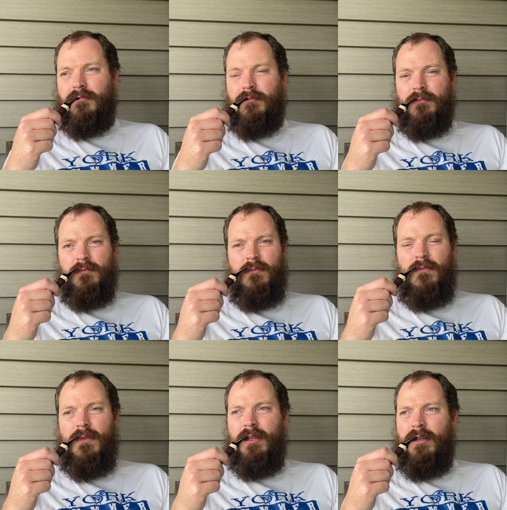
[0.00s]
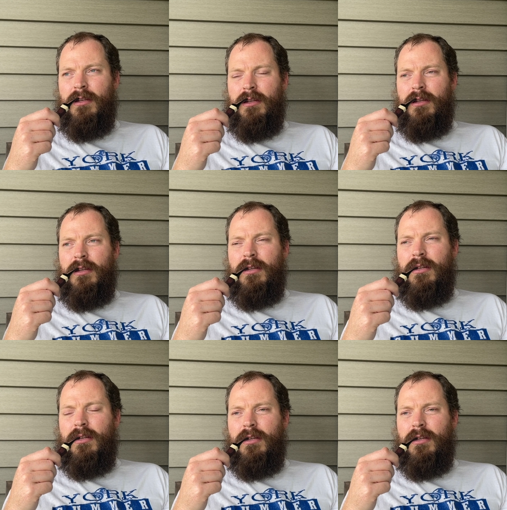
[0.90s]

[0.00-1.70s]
No one is speaking in this clip.